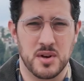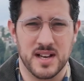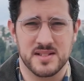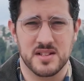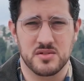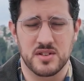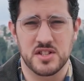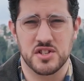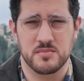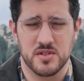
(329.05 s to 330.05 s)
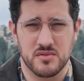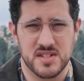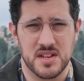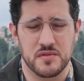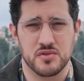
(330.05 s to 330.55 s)
to exit to Egypt to
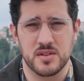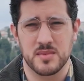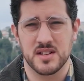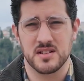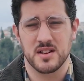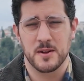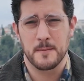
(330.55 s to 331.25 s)
receive treatment.